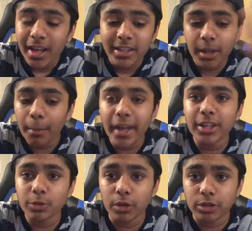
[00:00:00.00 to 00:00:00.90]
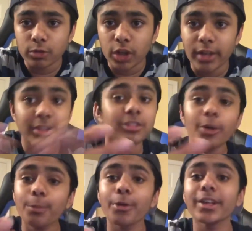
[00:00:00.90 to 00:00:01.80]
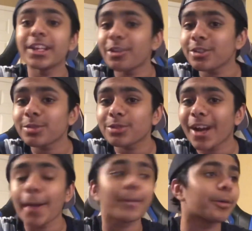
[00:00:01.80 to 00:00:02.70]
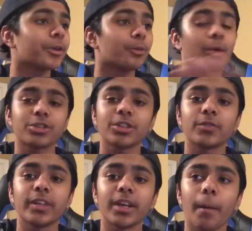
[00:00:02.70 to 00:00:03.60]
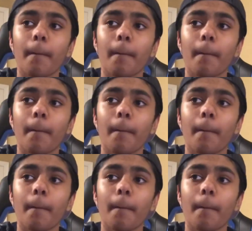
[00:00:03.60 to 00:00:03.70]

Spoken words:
You might as well subscribe. There's no point in not subscribing when you're watching this video.